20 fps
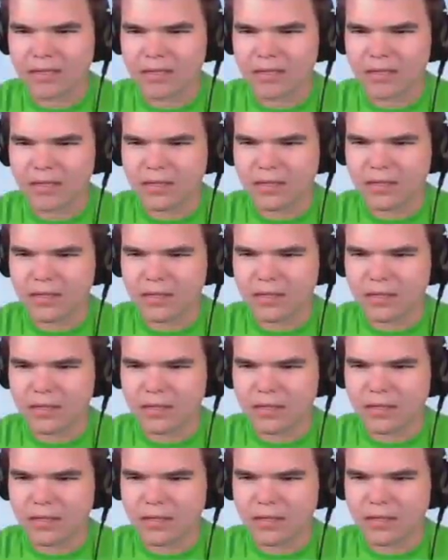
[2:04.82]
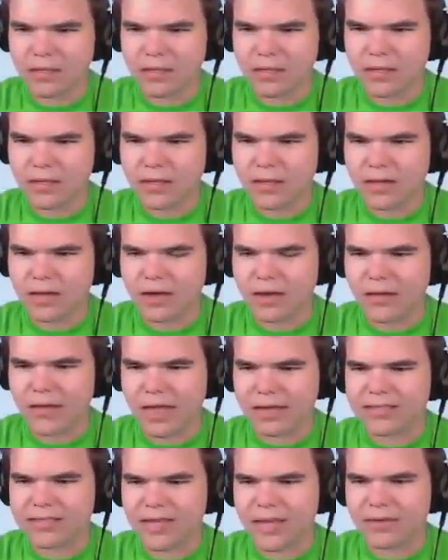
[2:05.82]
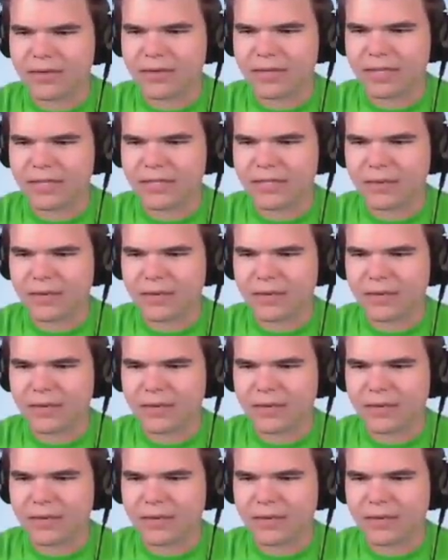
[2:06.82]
Push him off. Oh, that's not Get really him.